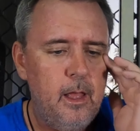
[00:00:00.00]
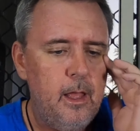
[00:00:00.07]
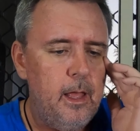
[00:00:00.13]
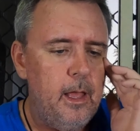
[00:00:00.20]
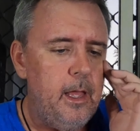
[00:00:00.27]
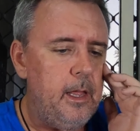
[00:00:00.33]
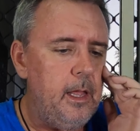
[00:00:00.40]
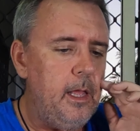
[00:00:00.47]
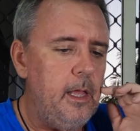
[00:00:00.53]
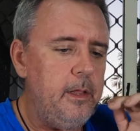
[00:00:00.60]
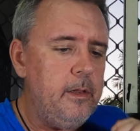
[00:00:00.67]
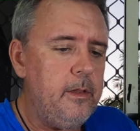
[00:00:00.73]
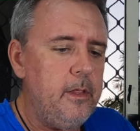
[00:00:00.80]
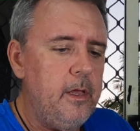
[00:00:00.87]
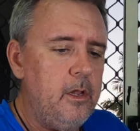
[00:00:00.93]

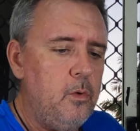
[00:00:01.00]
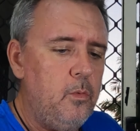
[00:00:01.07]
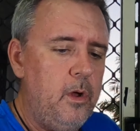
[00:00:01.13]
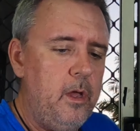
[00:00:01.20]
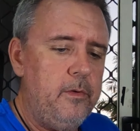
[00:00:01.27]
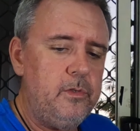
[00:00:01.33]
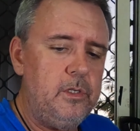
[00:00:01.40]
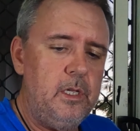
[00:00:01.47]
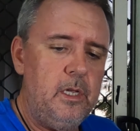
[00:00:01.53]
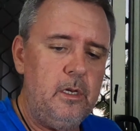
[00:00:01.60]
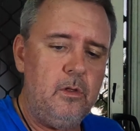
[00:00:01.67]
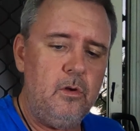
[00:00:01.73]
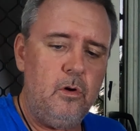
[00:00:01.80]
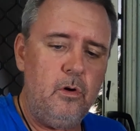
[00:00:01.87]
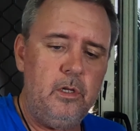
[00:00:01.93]
And the other way I've
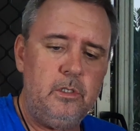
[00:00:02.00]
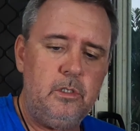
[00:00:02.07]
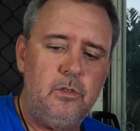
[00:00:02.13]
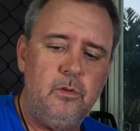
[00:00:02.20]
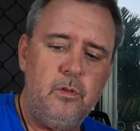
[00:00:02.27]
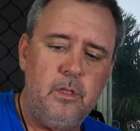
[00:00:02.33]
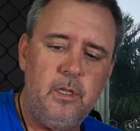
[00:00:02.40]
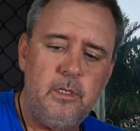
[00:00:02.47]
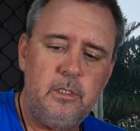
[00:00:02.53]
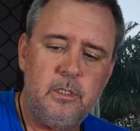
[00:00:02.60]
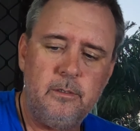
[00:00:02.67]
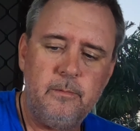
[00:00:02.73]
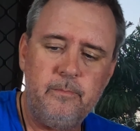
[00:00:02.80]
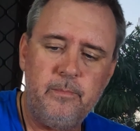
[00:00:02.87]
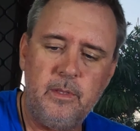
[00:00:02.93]
seen guys do
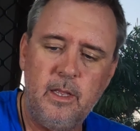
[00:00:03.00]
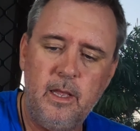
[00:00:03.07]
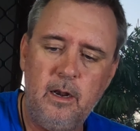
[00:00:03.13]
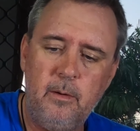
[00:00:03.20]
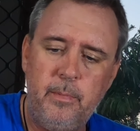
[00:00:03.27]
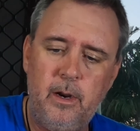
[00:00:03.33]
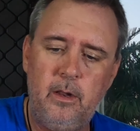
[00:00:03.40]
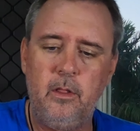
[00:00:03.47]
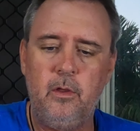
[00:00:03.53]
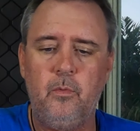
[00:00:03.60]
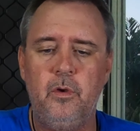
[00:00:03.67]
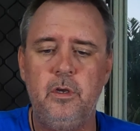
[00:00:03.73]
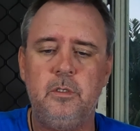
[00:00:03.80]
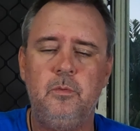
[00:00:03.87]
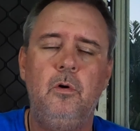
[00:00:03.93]
this, and apparently it
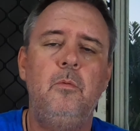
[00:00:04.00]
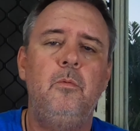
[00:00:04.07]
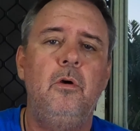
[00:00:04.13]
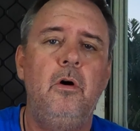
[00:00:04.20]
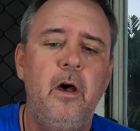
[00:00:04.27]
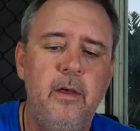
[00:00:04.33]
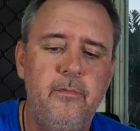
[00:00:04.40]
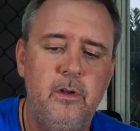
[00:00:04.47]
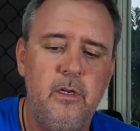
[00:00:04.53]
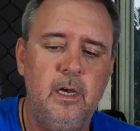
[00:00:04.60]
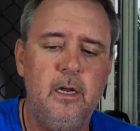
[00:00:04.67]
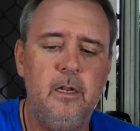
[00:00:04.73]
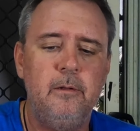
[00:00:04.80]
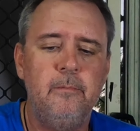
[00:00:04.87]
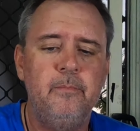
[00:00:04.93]
works well, but I haven't
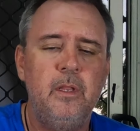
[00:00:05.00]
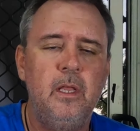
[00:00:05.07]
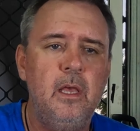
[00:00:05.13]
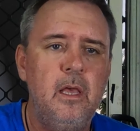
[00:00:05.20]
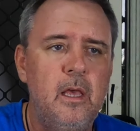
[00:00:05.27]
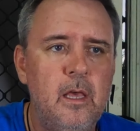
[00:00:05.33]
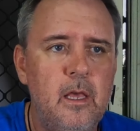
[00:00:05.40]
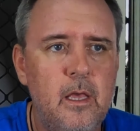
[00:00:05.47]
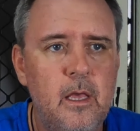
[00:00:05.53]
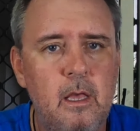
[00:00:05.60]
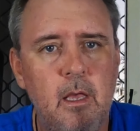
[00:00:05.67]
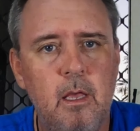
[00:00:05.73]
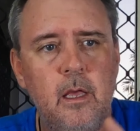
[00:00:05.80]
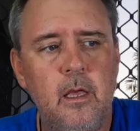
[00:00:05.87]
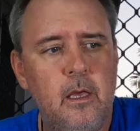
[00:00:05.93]
done it,
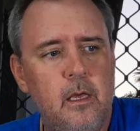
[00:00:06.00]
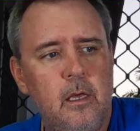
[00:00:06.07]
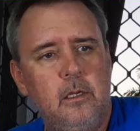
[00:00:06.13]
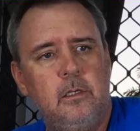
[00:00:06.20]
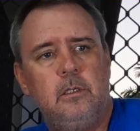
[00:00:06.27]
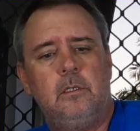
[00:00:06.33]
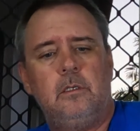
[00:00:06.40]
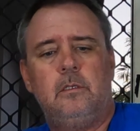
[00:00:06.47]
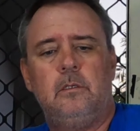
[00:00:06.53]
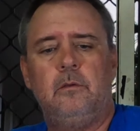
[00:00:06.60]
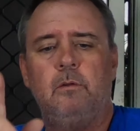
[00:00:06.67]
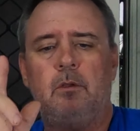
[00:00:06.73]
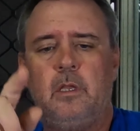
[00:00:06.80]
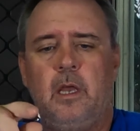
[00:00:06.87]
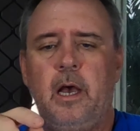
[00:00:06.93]
is
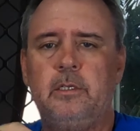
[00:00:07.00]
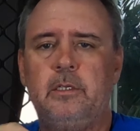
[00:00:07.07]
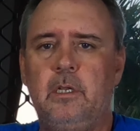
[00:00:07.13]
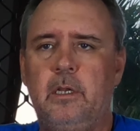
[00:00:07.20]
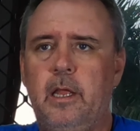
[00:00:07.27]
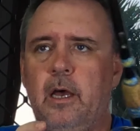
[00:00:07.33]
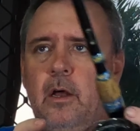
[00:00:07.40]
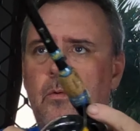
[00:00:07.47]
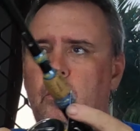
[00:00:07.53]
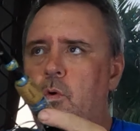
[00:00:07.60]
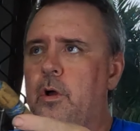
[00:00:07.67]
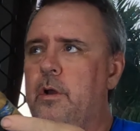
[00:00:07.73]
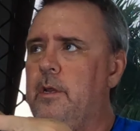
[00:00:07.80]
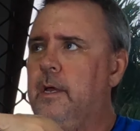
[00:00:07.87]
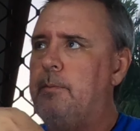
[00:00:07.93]
cast it out,
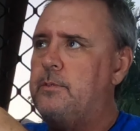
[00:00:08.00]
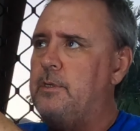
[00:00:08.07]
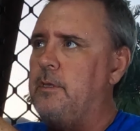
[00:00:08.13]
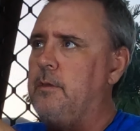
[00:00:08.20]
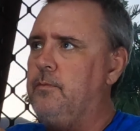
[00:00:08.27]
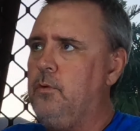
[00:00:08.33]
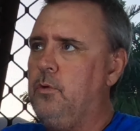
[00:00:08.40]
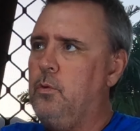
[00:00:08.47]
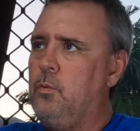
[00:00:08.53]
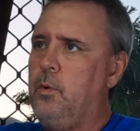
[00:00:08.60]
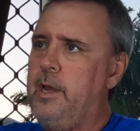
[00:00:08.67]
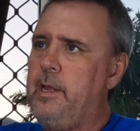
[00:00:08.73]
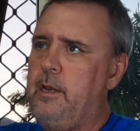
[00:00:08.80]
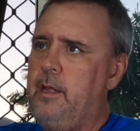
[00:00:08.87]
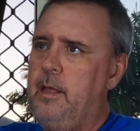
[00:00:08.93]
wind it up so you can feel the
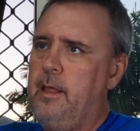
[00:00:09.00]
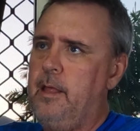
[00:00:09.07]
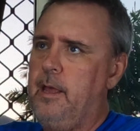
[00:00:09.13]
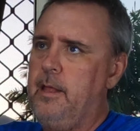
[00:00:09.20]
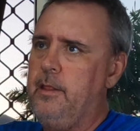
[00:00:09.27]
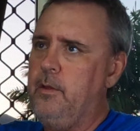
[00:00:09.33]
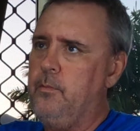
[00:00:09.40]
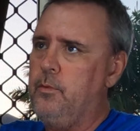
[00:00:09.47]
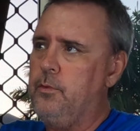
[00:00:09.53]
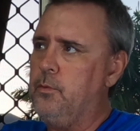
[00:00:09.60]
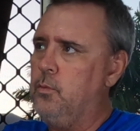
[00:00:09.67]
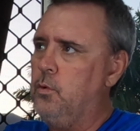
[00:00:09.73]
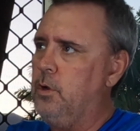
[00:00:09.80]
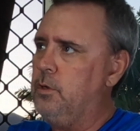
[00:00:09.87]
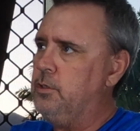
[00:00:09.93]
weight, and then with the
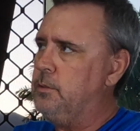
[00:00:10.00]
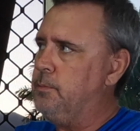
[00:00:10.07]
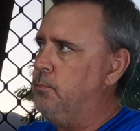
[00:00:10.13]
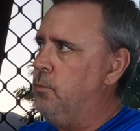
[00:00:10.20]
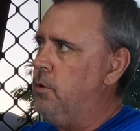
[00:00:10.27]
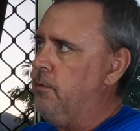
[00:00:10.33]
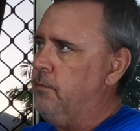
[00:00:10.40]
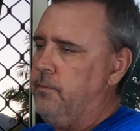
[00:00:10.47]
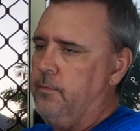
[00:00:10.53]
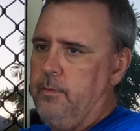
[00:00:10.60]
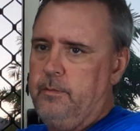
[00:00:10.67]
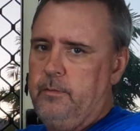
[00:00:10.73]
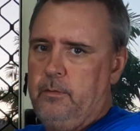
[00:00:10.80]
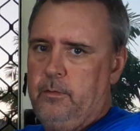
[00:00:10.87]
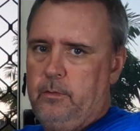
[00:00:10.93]
rod, just move.
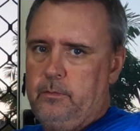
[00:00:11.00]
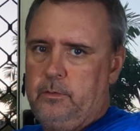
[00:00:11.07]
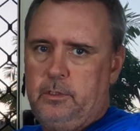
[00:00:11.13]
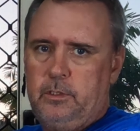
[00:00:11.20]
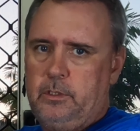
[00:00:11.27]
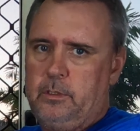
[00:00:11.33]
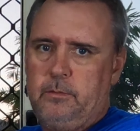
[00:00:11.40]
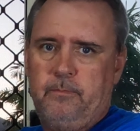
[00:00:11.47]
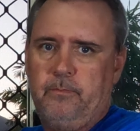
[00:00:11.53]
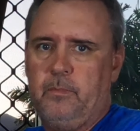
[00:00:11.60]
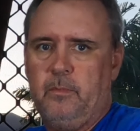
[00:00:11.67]
Just